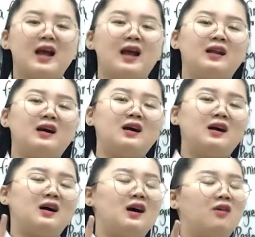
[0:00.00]
And
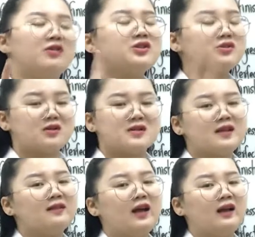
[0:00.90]
her original
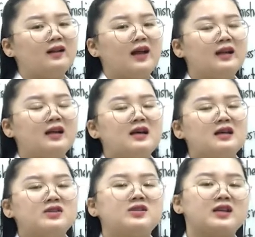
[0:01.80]
sentence
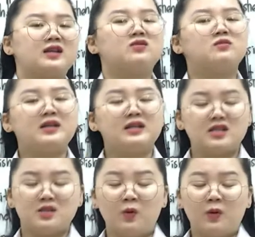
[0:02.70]
that she said to me
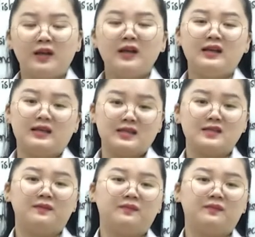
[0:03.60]
this morning is